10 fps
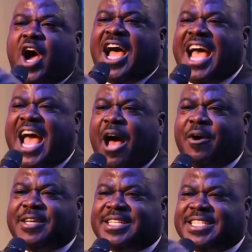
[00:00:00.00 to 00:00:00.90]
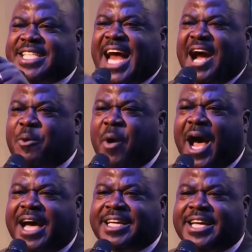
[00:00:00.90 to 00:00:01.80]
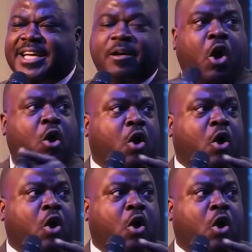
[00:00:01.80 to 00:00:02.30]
money I make, it's a law. It's normal.